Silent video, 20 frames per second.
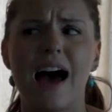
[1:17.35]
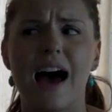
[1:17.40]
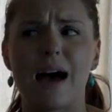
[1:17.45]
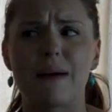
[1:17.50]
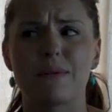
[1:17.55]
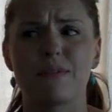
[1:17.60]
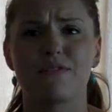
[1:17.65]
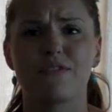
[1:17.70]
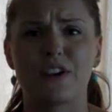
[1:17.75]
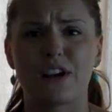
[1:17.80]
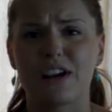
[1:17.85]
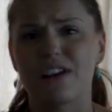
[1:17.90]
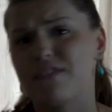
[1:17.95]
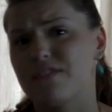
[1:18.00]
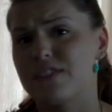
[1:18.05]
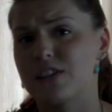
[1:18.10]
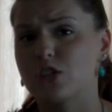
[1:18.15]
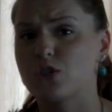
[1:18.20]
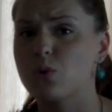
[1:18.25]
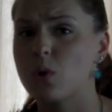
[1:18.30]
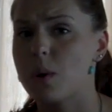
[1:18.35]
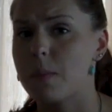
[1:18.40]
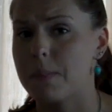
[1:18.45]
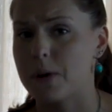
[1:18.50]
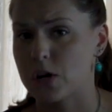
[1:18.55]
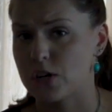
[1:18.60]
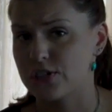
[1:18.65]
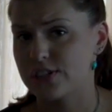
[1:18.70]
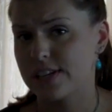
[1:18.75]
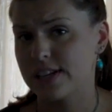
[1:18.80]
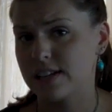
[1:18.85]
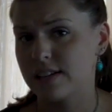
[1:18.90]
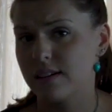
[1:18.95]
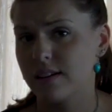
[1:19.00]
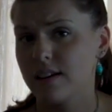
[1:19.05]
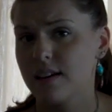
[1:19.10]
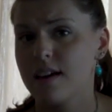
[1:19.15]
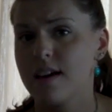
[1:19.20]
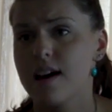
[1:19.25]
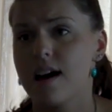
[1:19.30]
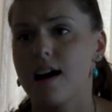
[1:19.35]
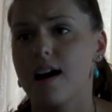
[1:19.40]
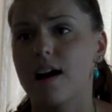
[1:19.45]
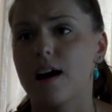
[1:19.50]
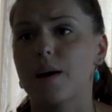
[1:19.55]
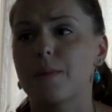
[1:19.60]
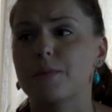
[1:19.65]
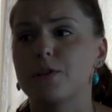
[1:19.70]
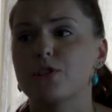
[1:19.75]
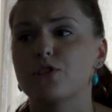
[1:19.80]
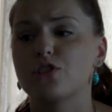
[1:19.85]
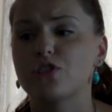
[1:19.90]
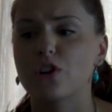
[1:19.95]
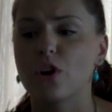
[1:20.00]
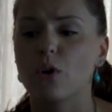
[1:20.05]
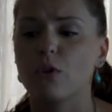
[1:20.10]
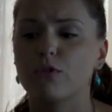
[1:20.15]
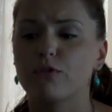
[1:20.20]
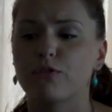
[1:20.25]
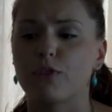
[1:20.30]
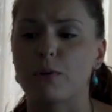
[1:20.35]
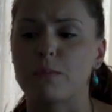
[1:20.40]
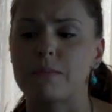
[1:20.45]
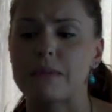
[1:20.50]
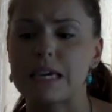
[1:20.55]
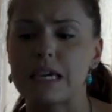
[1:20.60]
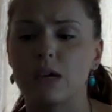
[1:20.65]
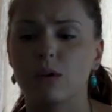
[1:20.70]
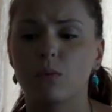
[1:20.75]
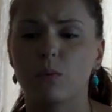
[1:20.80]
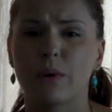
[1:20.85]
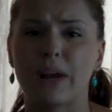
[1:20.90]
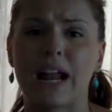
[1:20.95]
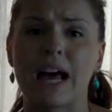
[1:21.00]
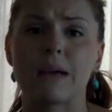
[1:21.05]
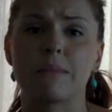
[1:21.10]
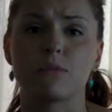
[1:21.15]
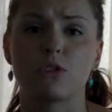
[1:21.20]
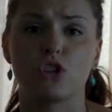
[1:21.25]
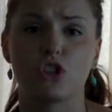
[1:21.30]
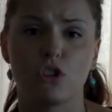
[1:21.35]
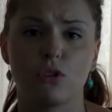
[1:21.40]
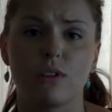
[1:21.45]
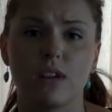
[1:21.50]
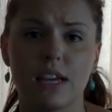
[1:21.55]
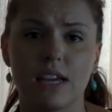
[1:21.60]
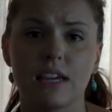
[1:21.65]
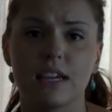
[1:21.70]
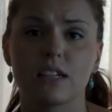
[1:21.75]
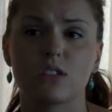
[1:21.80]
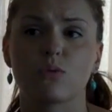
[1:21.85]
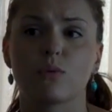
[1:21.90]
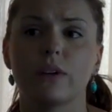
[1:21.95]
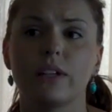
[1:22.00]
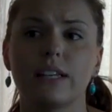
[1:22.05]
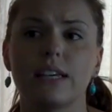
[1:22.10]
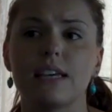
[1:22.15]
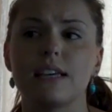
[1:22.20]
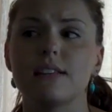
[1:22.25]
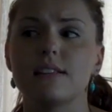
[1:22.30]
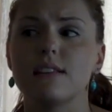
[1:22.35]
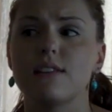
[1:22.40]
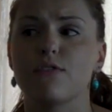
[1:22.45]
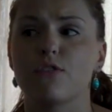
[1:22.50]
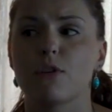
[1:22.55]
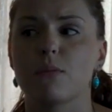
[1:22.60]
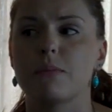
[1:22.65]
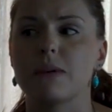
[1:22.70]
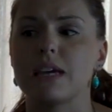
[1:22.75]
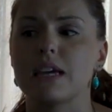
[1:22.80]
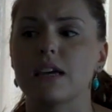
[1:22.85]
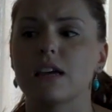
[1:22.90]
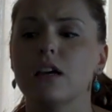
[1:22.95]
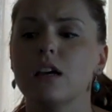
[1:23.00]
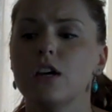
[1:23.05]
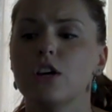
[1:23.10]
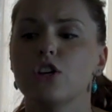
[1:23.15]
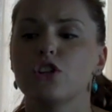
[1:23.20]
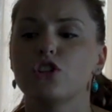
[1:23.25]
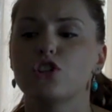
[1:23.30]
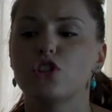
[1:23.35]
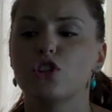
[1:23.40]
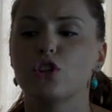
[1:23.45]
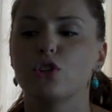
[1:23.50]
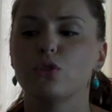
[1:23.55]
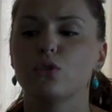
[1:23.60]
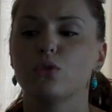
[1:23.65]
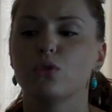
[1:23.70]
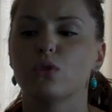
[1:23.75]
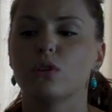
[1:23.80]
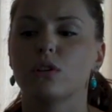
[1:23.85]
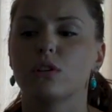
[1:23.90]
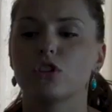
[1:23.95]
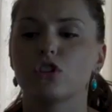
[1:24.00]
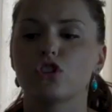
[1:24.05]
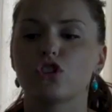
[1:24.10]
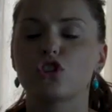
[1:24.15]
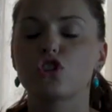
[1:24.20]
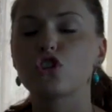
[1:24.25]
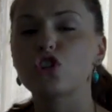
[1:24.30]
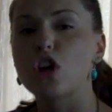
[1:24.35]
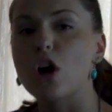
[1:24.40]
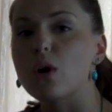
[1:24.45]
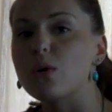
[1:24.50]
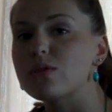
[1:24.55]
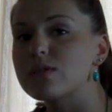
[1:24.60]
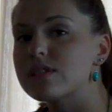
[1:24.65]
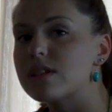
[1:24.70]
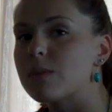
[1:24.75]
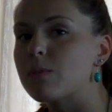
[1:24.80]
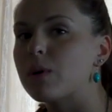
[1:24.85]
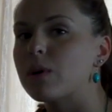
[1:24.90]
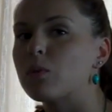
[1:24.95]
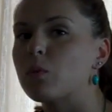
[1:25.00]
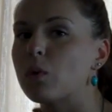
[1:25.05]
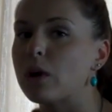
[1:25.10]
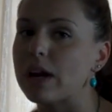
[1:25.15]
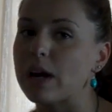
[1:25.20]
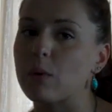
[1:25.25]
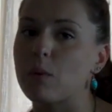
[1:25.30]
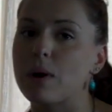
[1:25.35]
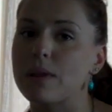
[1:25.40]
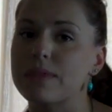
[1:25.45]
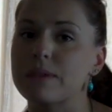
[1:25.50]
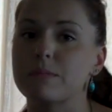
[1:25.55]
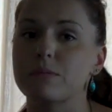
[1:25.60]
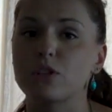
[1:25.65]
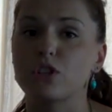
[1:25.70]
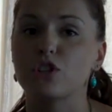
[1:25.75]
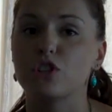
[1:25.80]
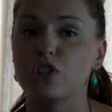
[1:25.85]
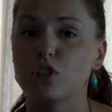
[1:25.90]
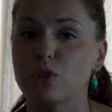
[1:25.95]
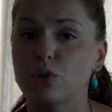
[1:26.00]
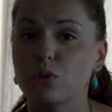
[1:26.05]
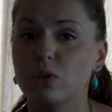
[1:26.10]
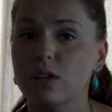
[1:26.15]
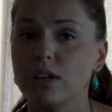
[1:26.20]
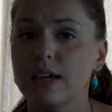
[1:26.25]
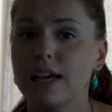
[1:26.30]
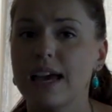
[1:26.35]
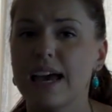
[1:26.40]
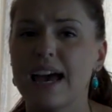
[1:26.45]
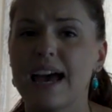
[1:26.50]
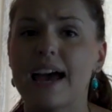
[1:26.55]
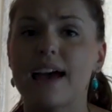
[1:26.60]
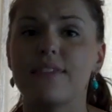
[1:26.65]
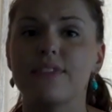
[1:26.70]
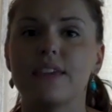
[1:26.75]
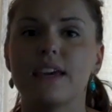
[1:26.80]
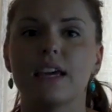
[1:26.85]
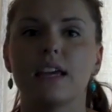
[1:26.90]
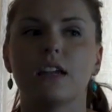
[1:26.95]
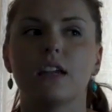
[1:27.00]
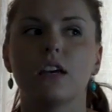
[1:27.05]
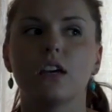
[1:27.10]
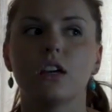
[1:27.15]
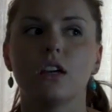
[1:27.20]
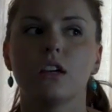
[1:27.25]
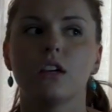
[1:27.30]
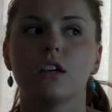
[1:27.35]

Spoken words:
I'm a very visual person, so for me, when I'm shooting, it's really easy for me to show someone what I want them to do, and then